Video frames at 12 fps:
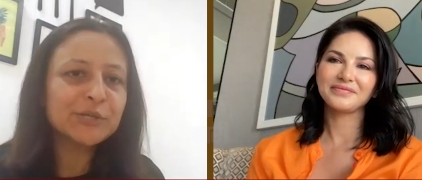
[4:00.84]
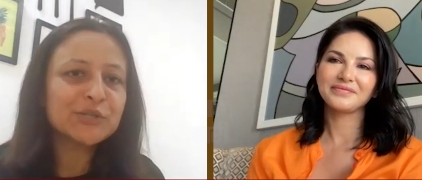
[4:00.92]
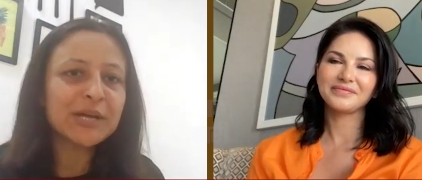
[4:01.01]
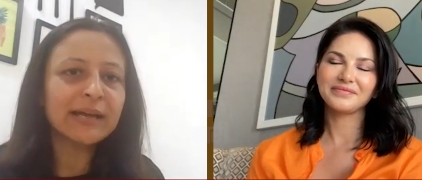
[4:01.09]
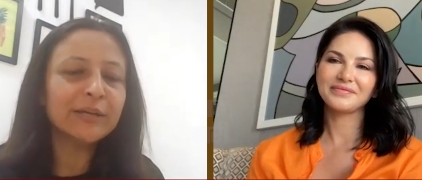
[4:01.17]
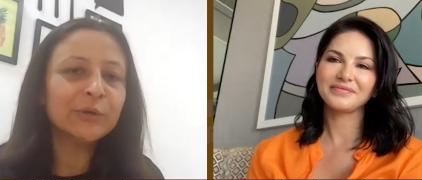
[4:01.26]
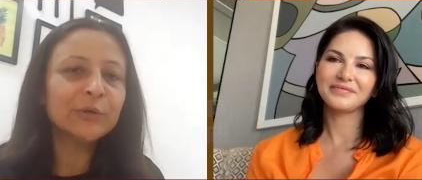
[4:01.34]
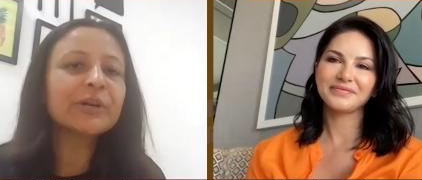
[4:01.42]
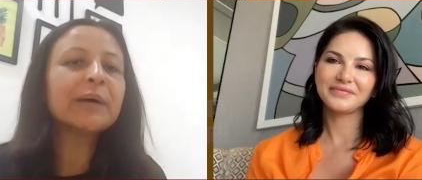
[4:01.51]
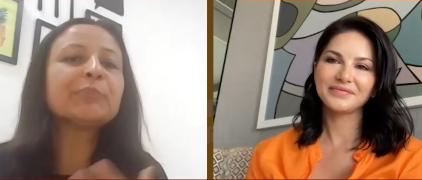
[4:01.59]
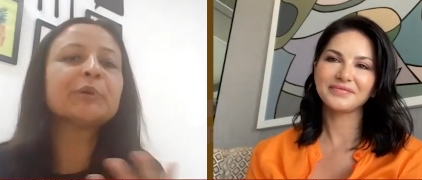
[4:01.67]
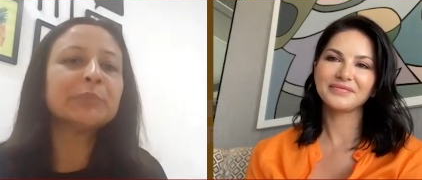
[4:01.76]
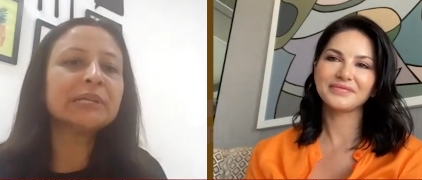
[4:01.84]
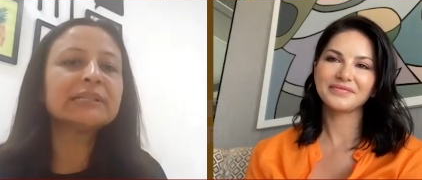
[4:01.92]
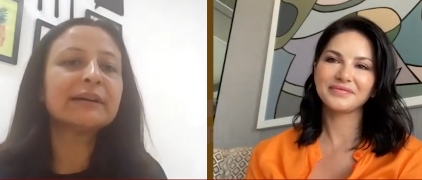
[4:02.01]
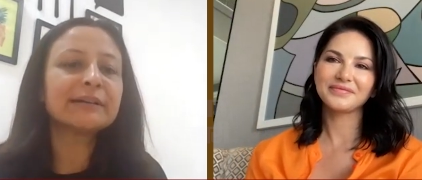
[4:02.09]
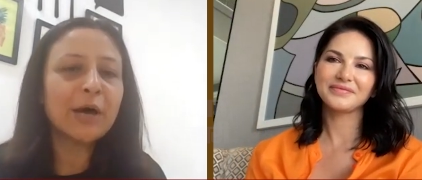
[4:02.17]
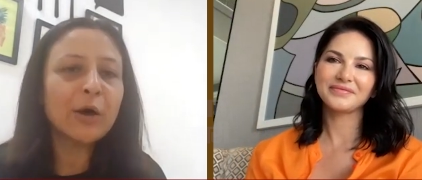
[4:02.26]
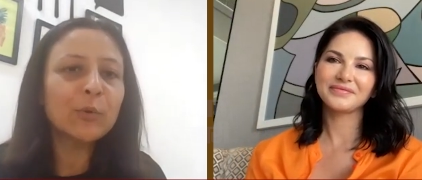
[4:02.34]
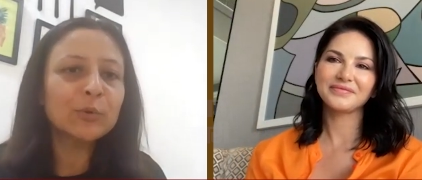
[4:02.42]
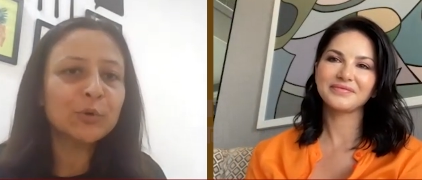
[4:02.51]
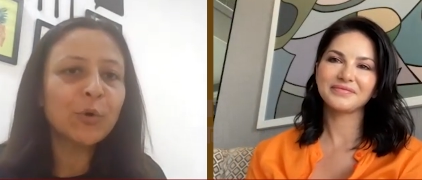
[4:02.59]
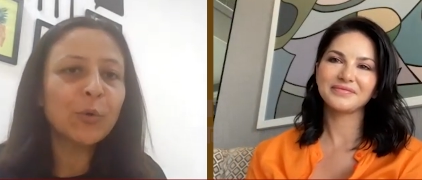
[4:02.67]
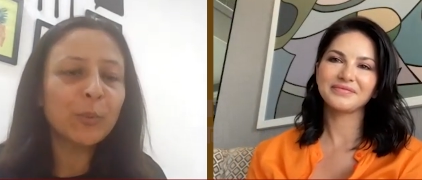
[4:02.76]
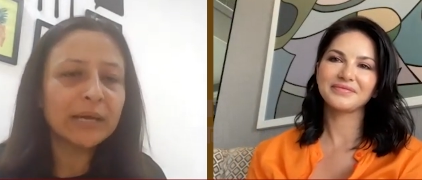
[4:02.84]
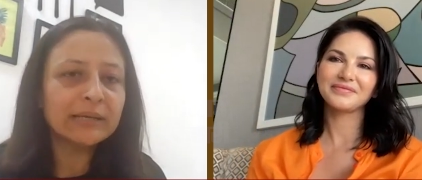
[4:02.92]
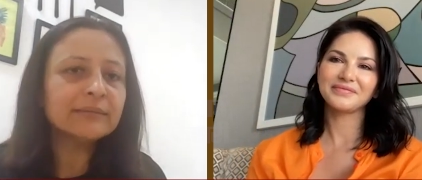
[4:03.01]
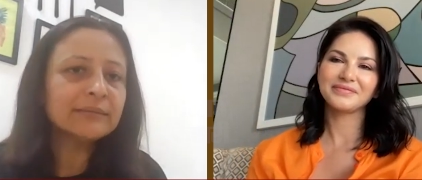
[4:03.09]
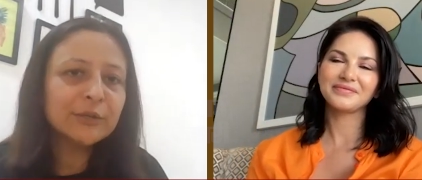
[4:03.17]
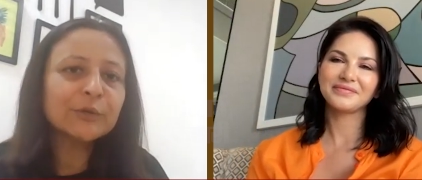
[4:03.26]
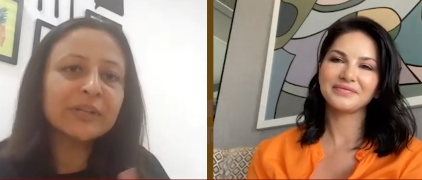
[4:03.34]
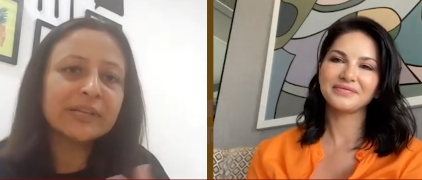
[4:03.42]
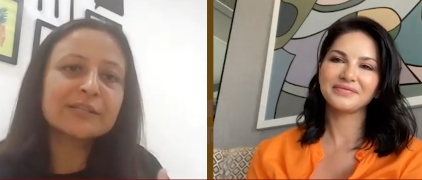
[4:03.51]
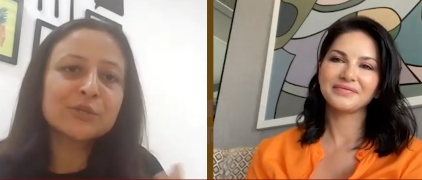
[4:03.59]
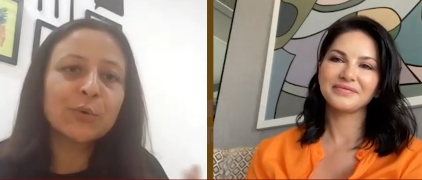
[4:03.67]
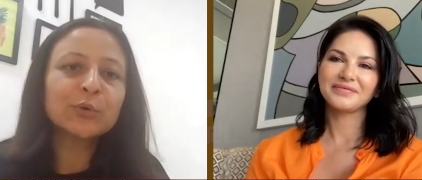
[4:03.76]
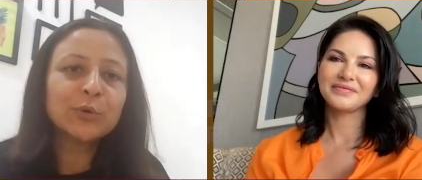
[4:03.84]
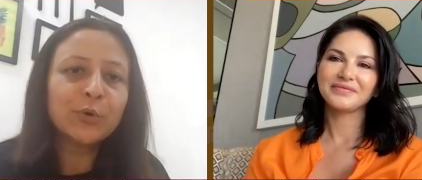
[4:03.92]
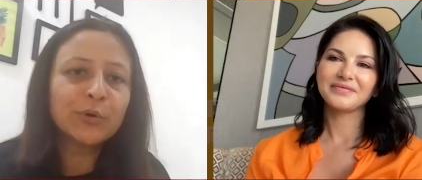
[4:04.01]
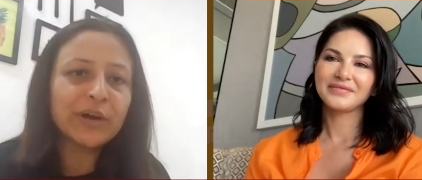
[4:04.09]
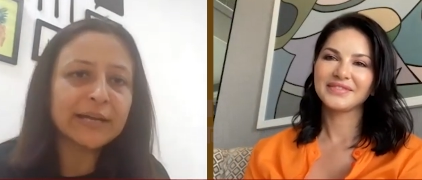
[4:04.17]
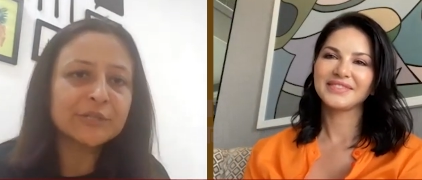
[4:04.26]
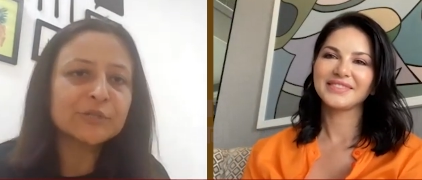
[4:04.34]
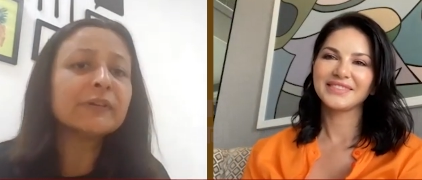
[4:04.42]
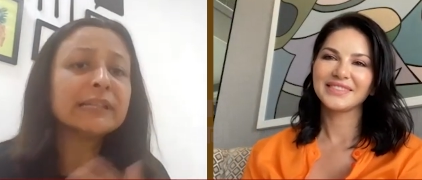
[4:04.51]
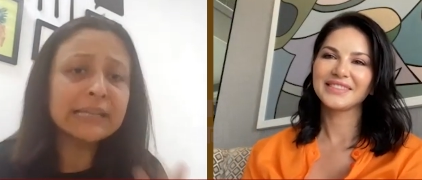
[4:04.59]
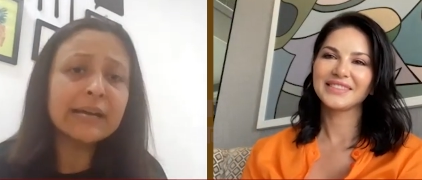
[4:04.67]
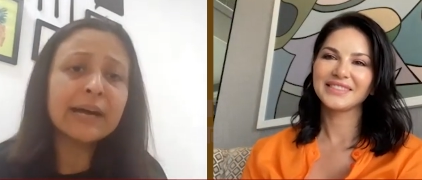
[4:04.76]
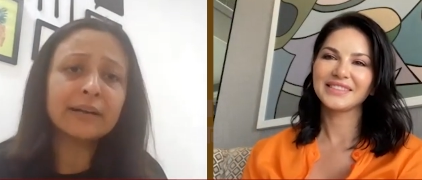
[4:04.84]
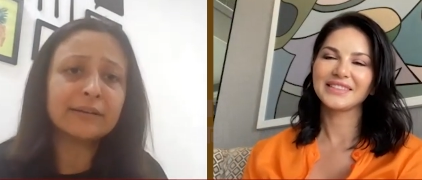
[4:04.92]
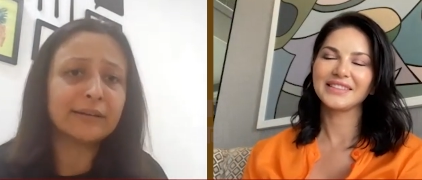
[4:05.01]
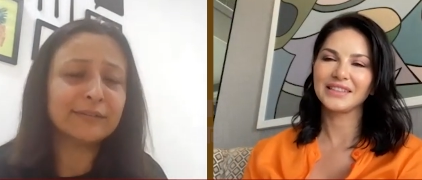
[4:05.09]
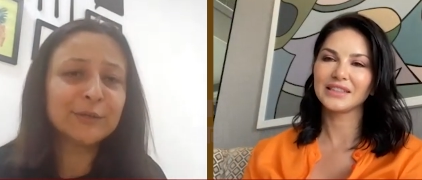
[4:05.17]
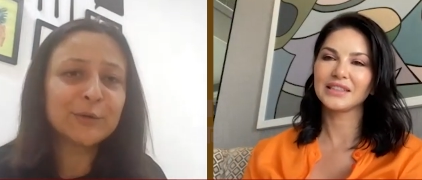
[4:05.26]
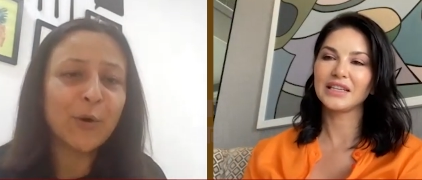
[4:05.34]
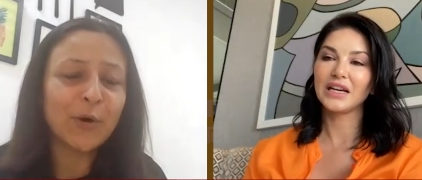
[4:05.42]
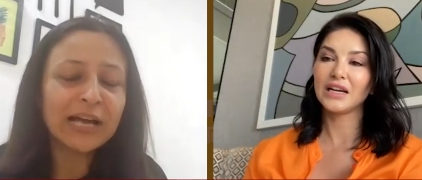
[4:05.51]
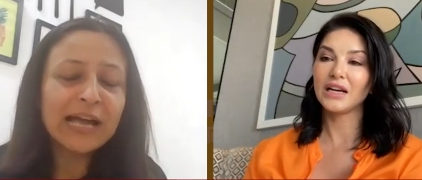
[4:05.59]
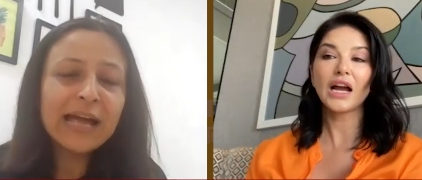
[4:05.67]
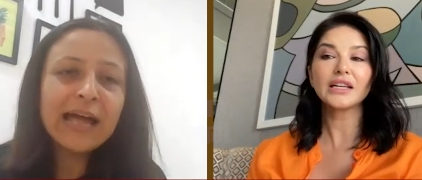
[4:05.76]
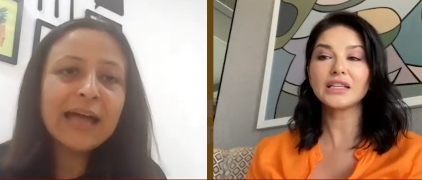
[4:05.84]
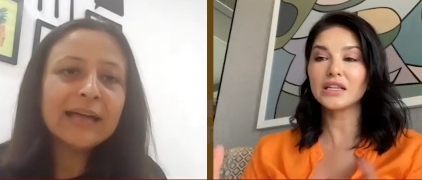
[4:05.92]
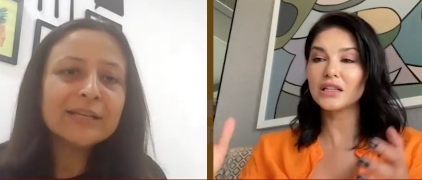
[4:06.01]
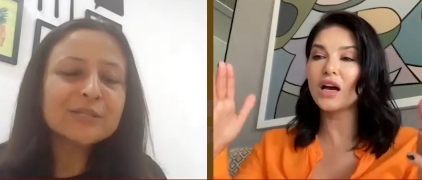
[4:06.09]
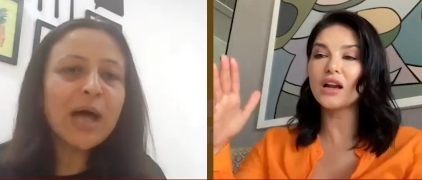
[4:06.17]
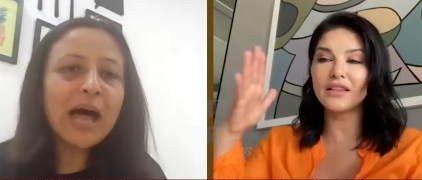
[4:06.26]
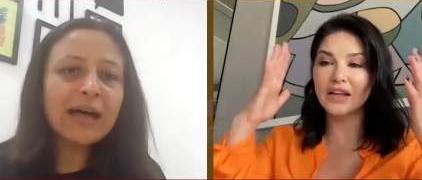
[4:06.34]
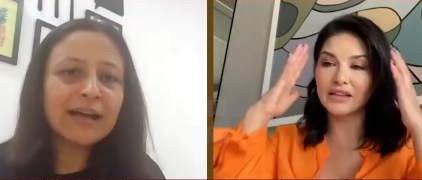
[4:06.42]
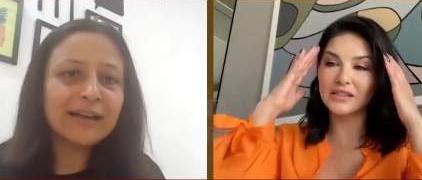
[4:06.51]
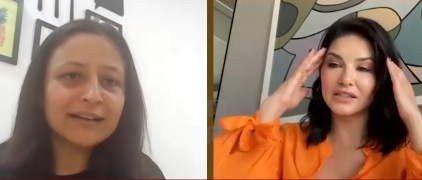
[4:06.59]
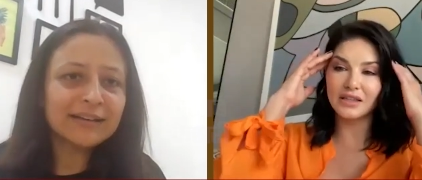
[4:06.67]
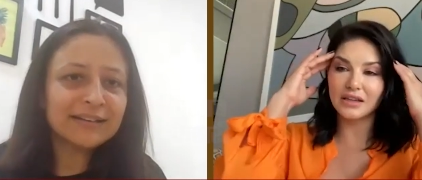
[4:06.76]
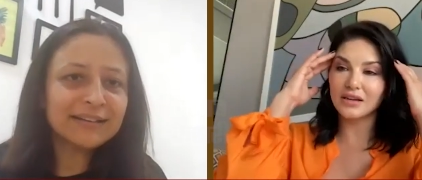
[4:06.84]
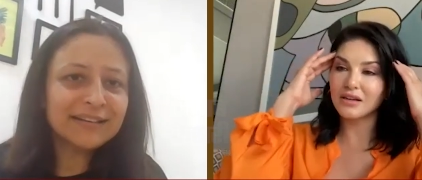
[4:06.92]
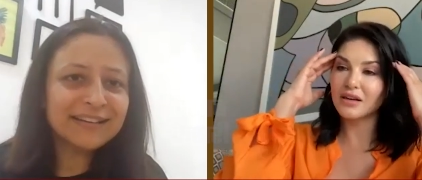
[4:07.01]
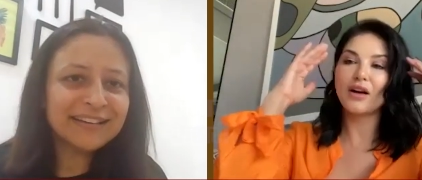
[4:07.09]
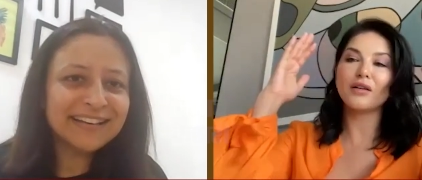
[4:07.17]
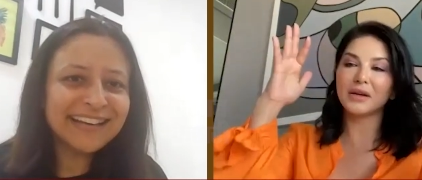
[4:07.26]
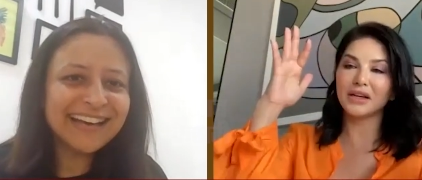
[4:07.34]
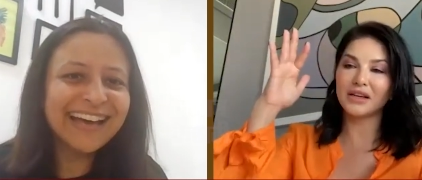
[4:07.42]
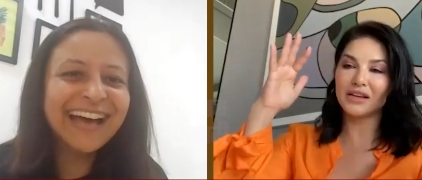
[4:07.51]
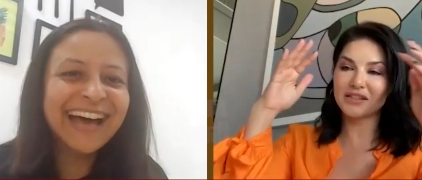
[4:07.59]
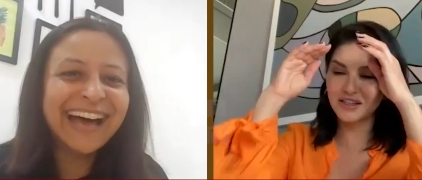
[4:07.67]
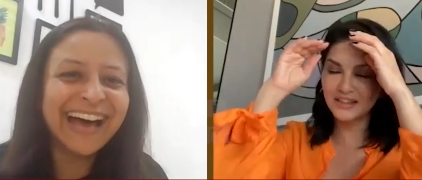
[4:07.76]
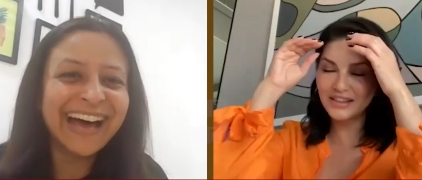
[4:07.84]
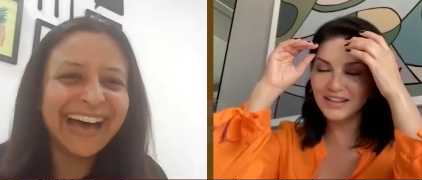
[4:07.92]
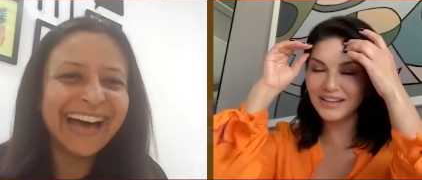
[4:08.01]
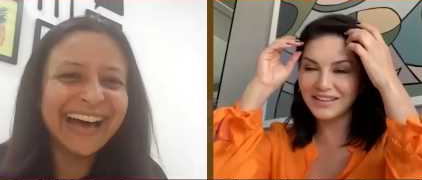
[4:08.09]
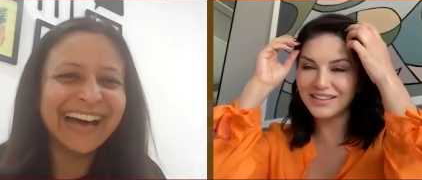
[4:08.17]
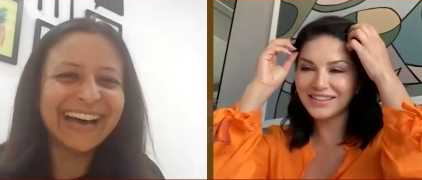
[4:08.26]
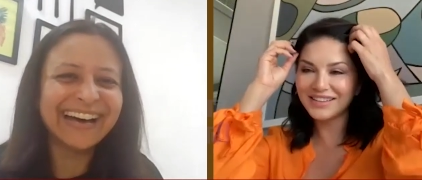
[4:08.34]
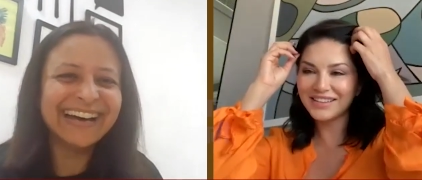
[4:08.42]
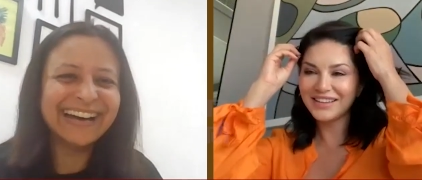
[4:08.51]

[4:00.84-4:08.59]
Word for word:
Speaker 1: phir chahe, you know, reprimand karna ho unko when, you know, things don't go right or when they are in the wrong. I did a lot of
Speaker 2: that this year. Oh my gosh.